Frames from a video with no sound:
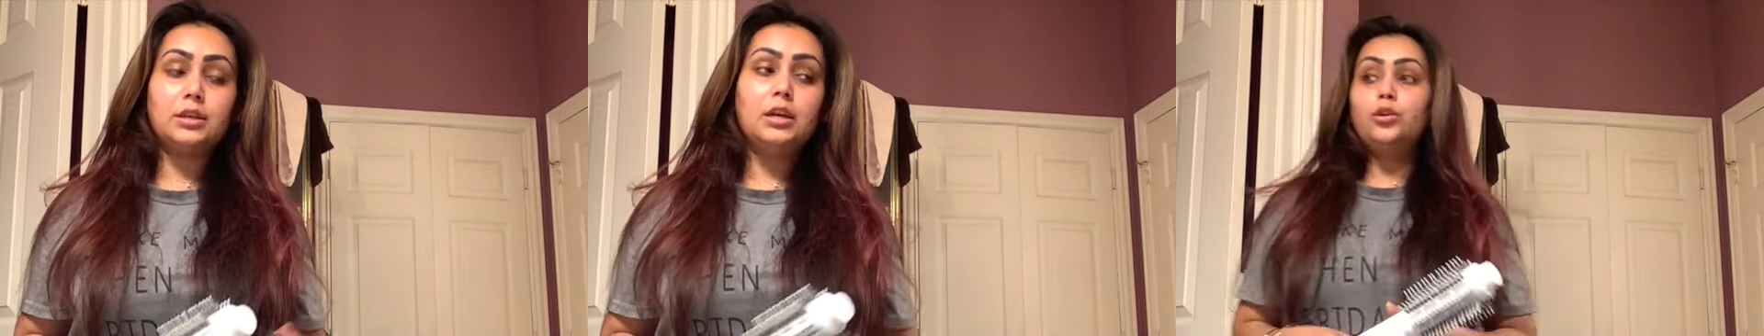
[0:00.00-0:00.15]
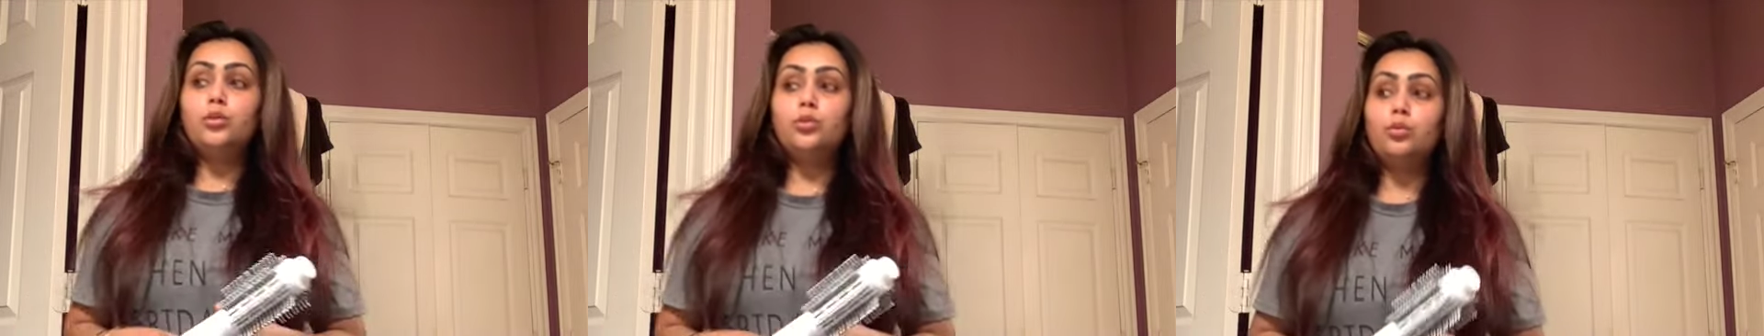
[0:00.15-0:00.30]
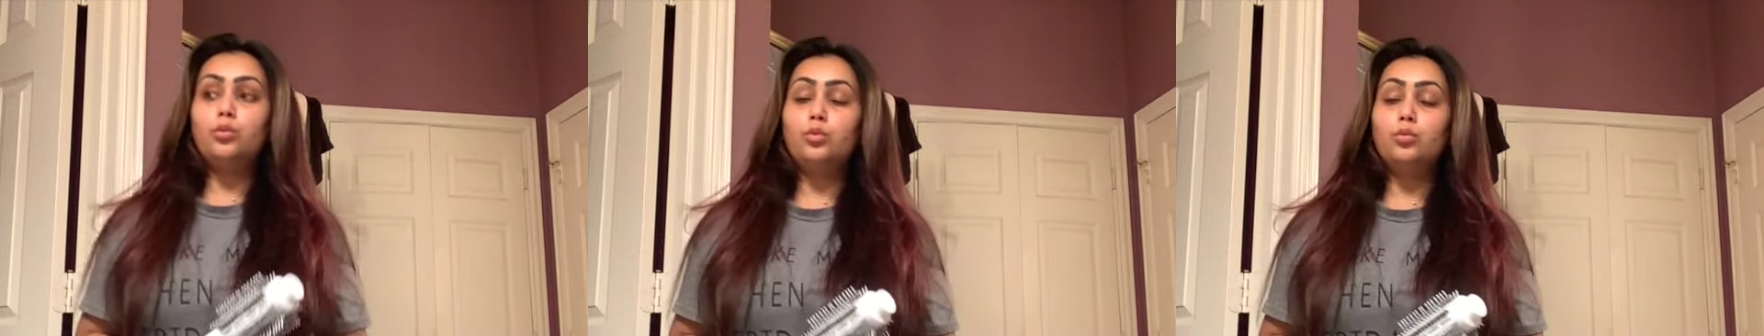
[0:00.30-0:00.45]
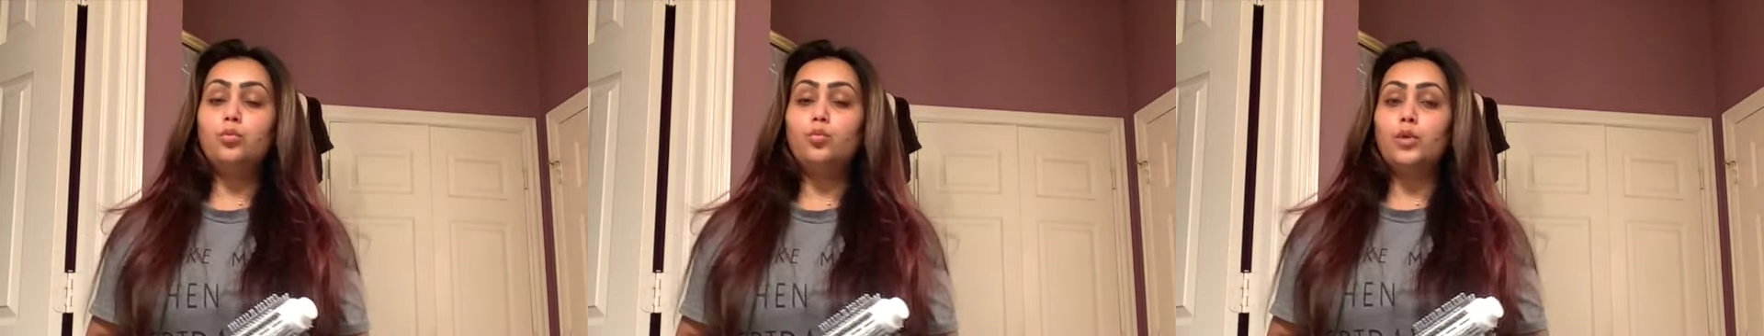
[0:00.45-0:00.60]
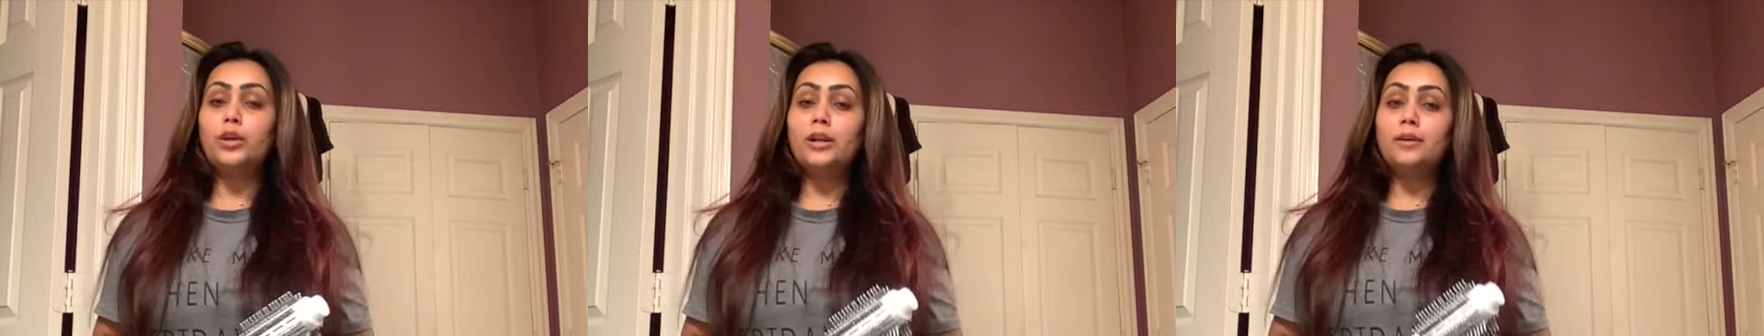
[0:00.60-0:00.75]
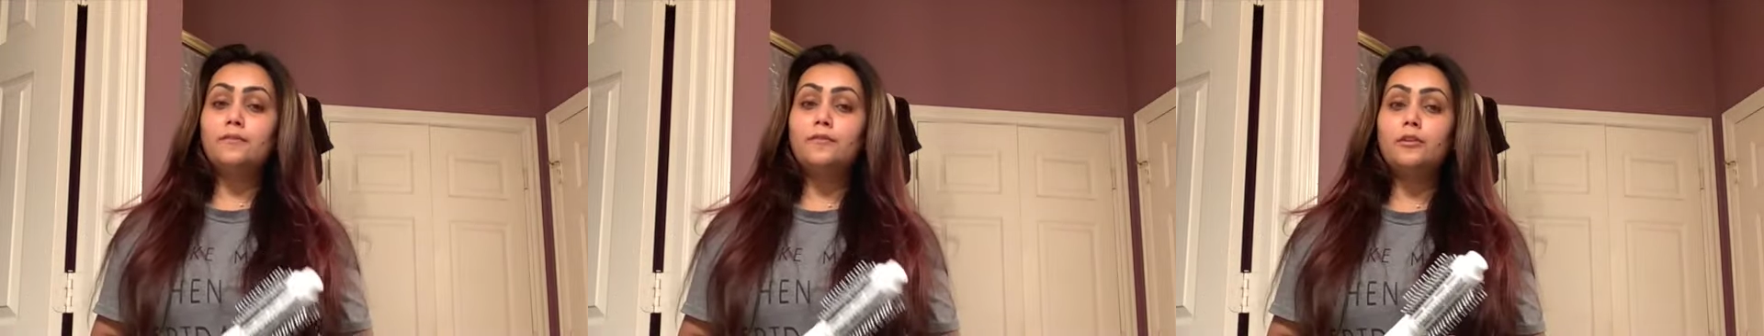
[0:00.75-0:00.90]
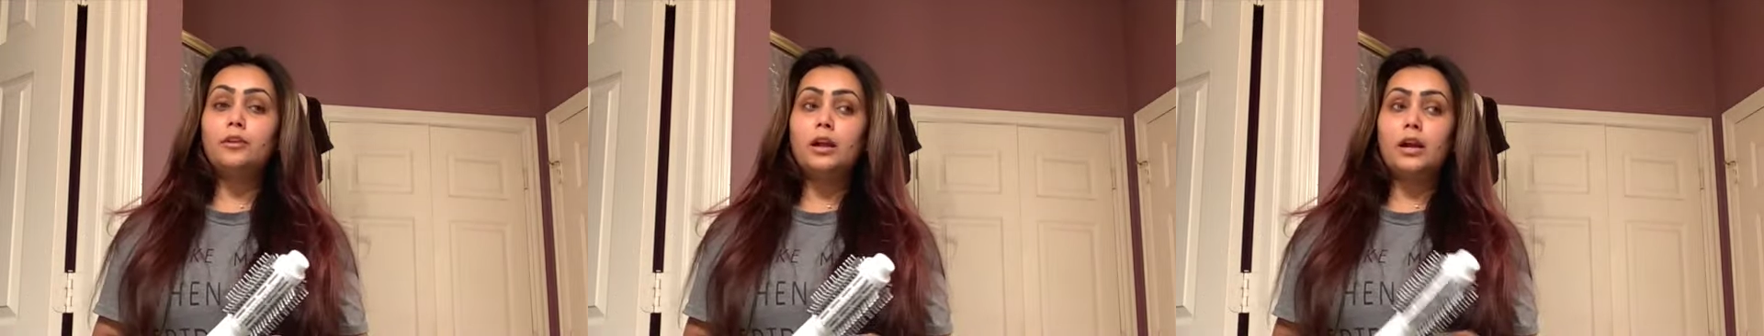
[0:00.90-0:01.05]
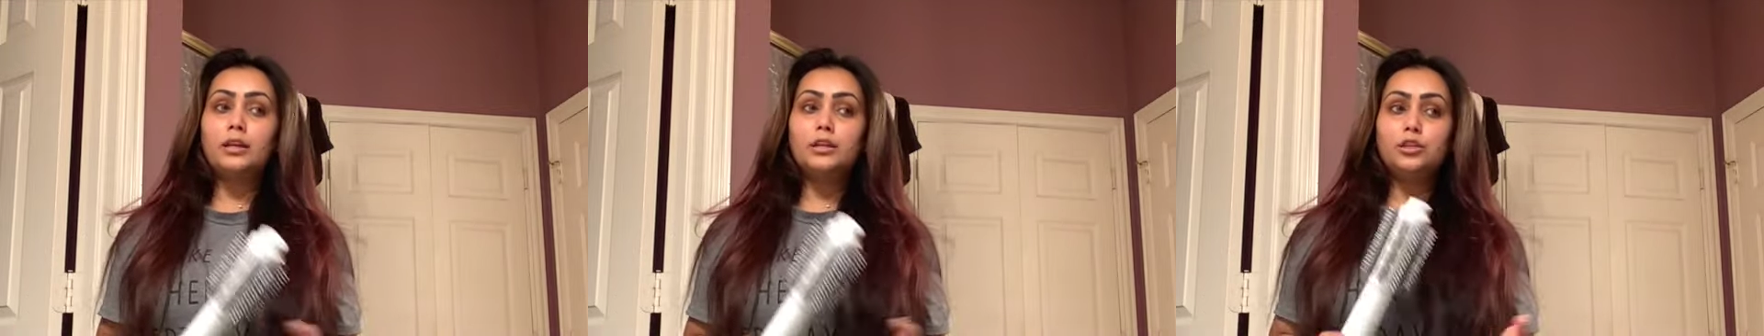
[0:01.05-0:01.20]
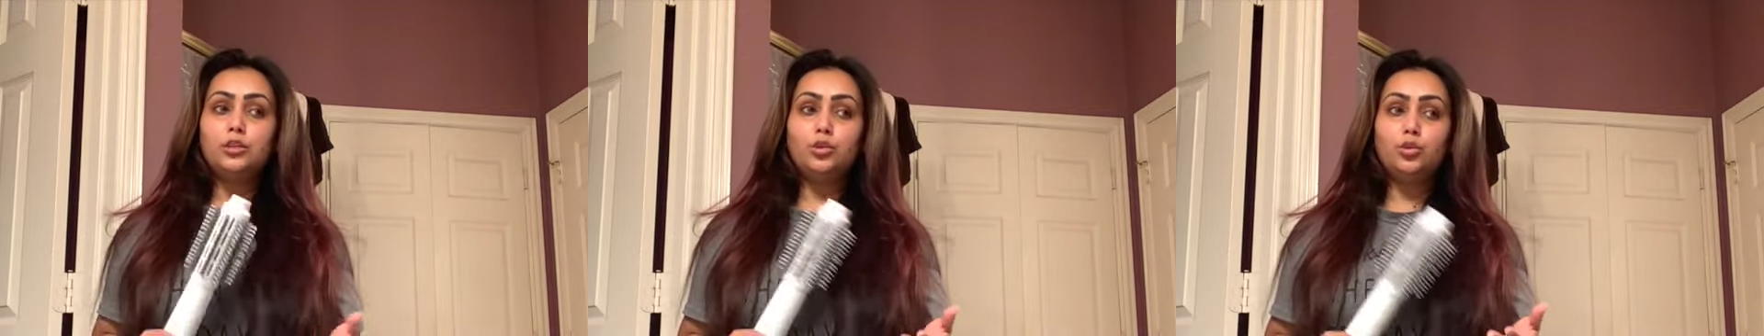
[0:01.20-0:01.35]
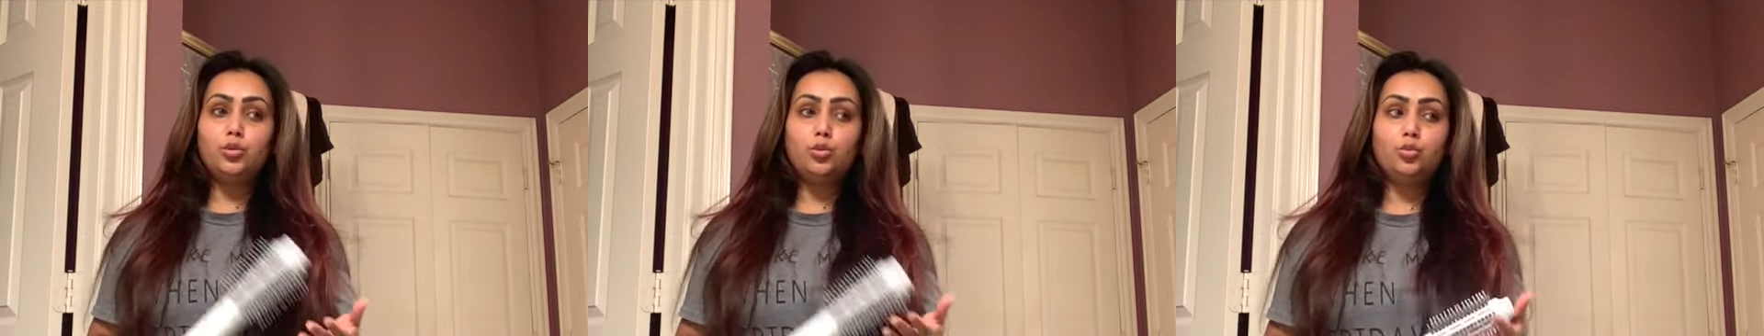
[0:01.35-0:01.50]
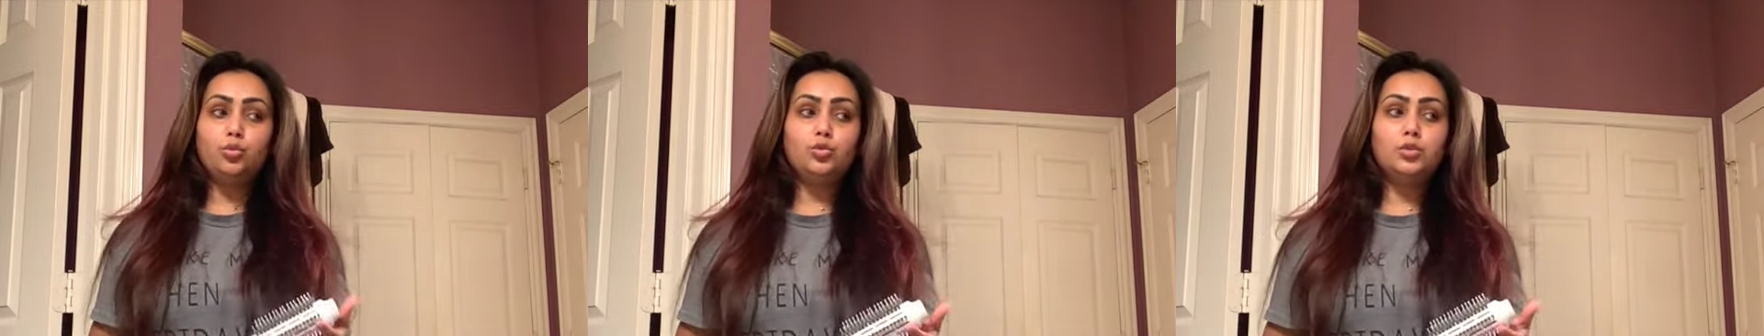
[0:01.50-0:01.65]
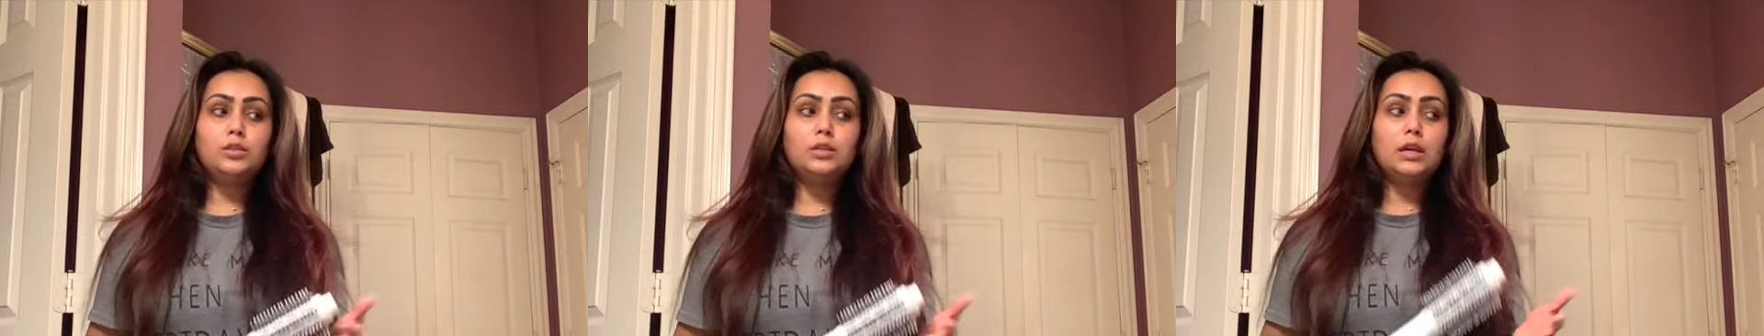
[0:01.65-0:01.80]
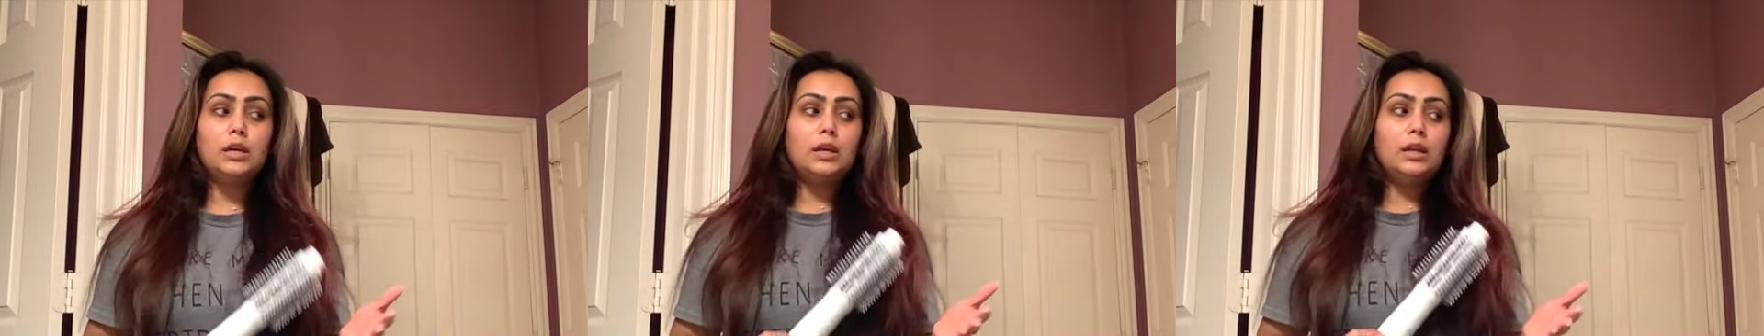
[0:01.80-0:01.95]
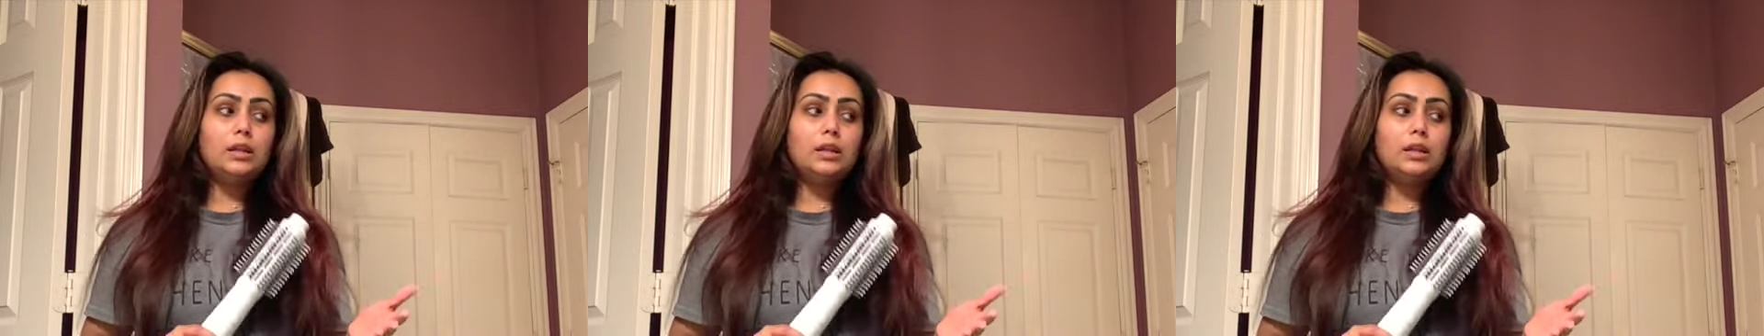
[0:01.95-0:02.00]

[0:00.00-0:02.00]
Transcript: So whenever I use